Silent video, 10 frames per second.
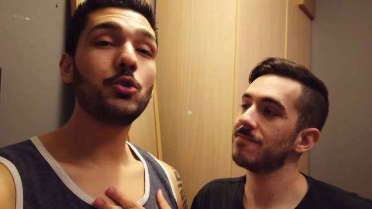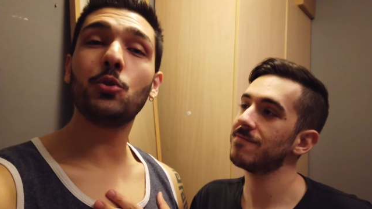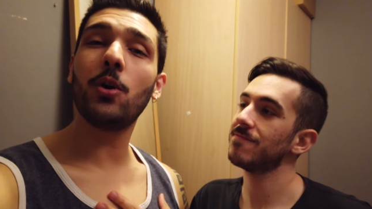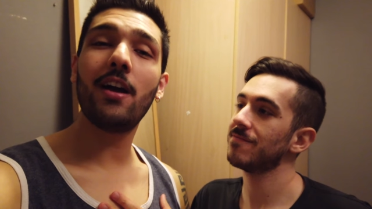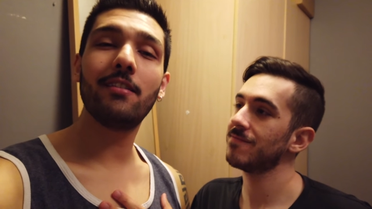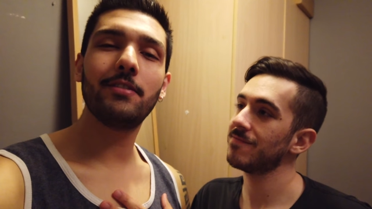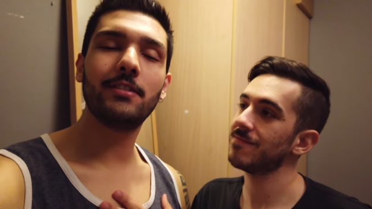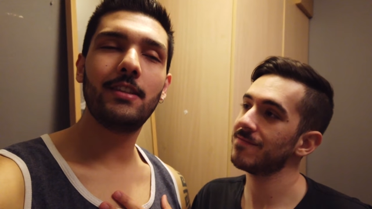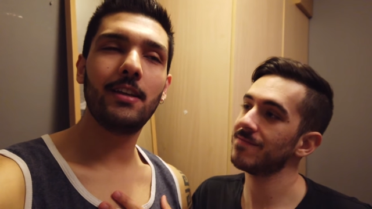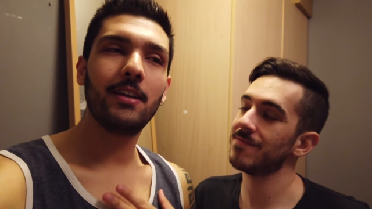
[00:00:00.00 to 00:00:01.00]
Speaker 1: to
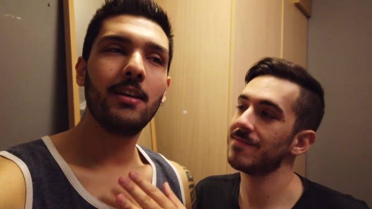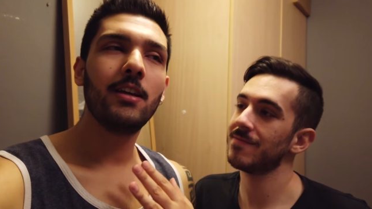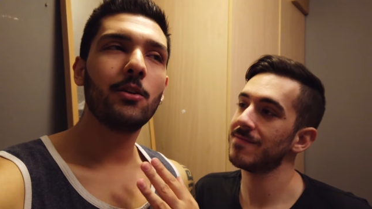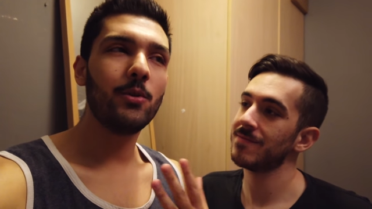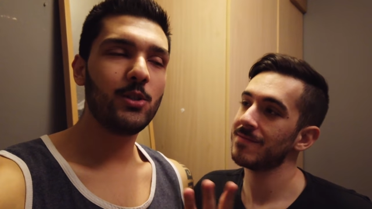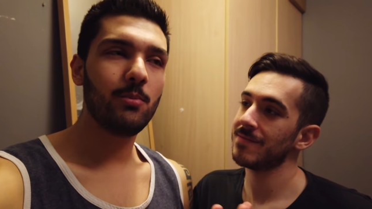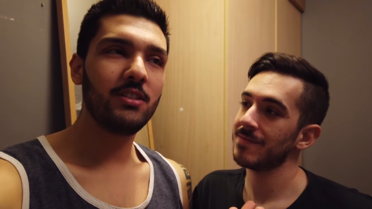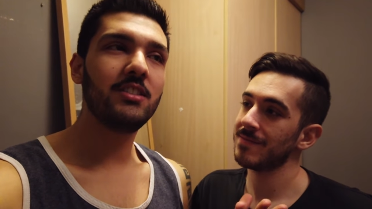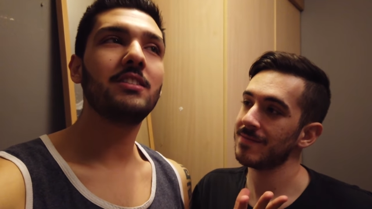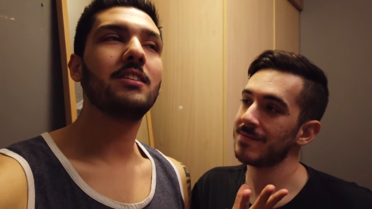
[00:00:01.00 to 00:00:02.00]
have the Christmas
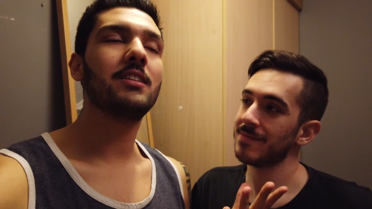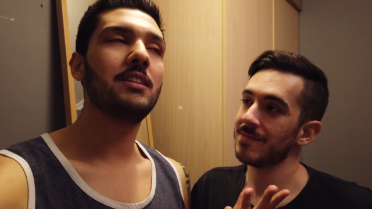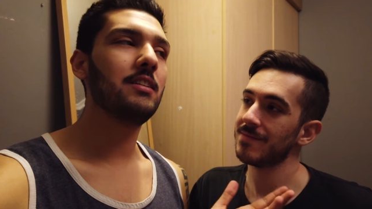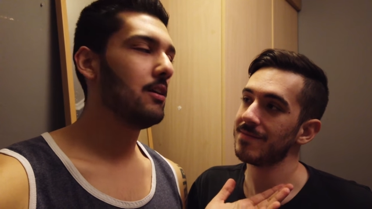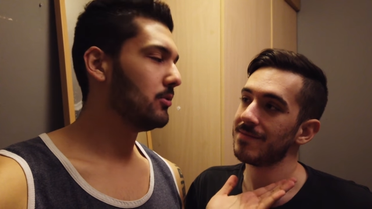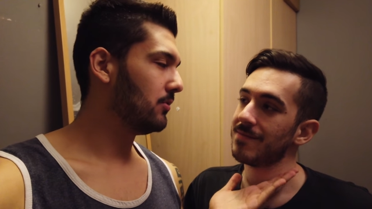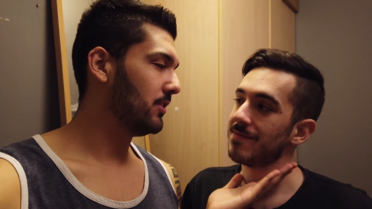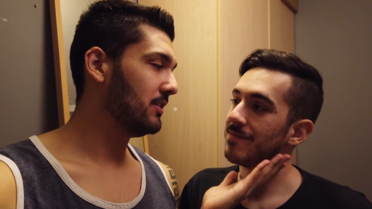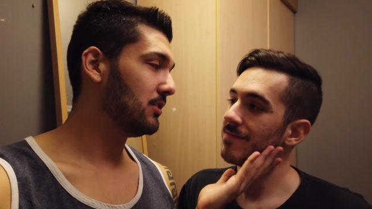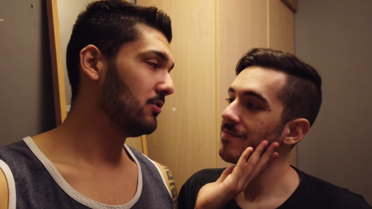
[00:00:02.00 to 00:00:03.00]
dinner in the house of
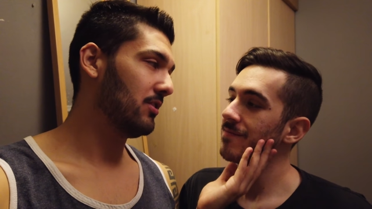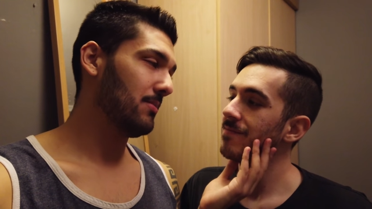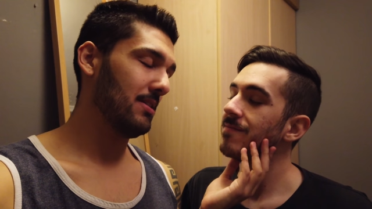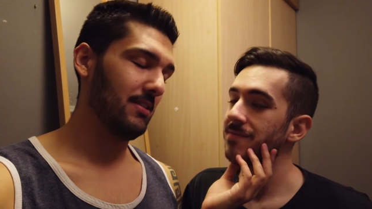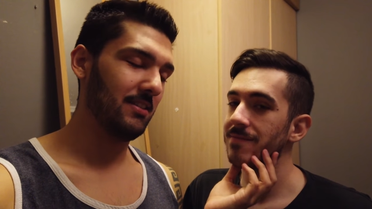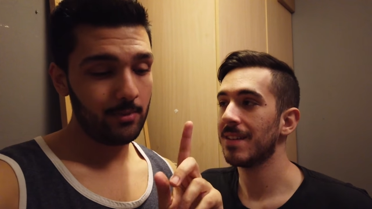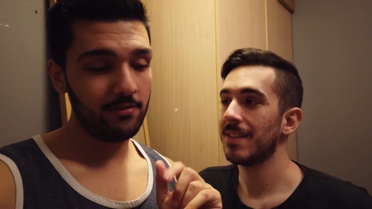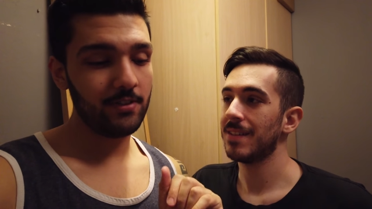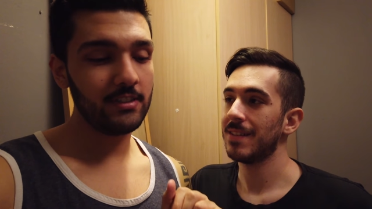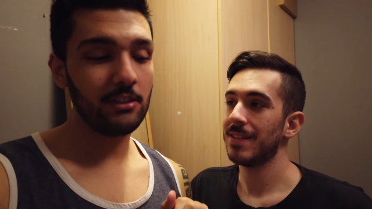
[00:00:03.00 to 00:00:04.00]
his grandmother. But
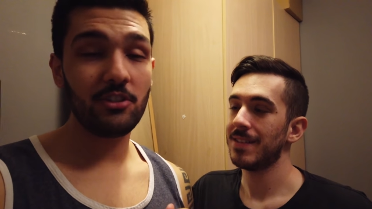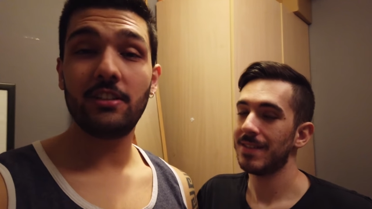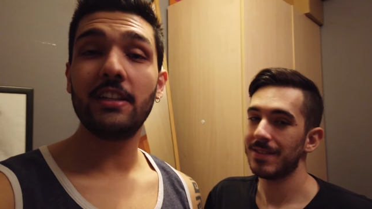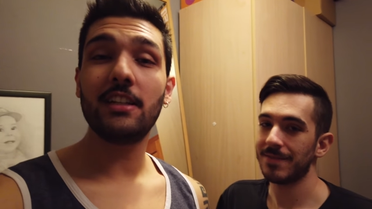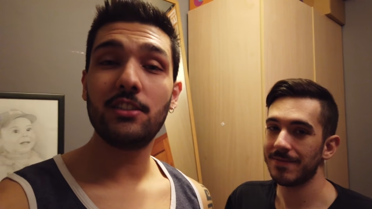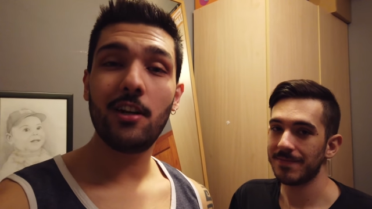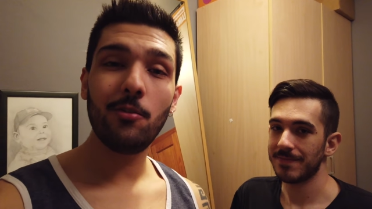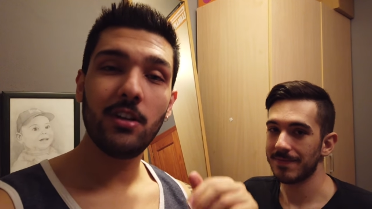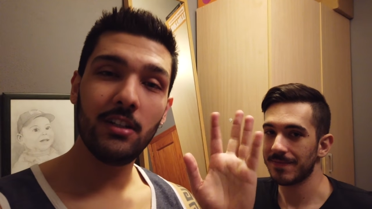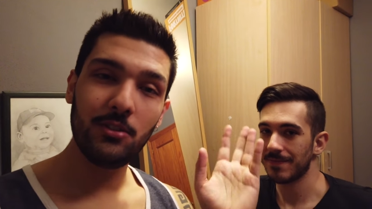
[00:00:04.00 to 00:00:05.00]
first I'm gonna take a
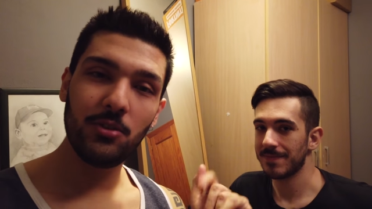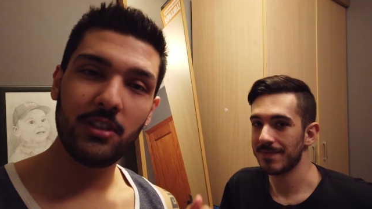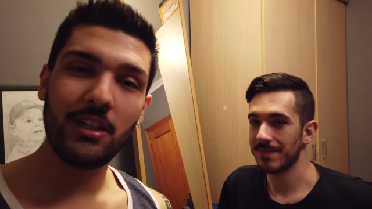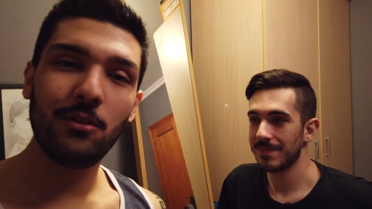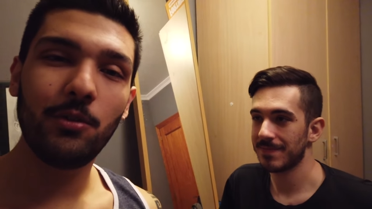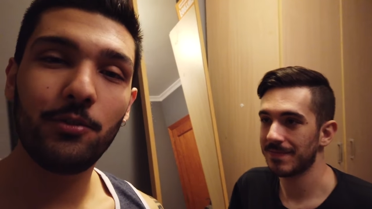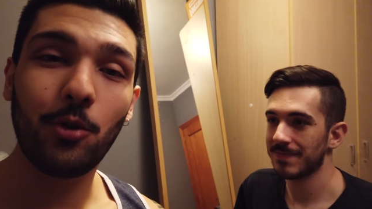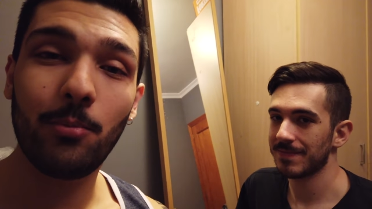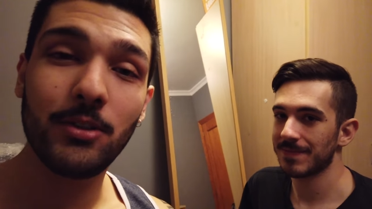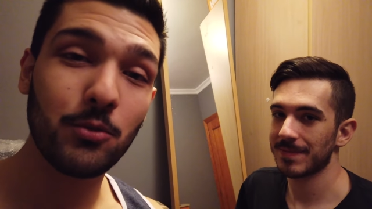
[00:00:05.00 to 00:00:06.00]
shower and you stay here with
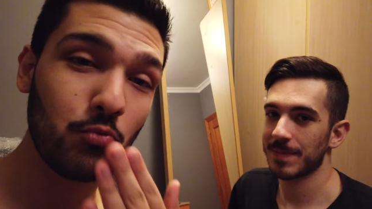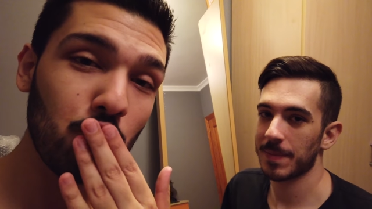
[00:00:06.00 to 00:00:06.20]
Thomas.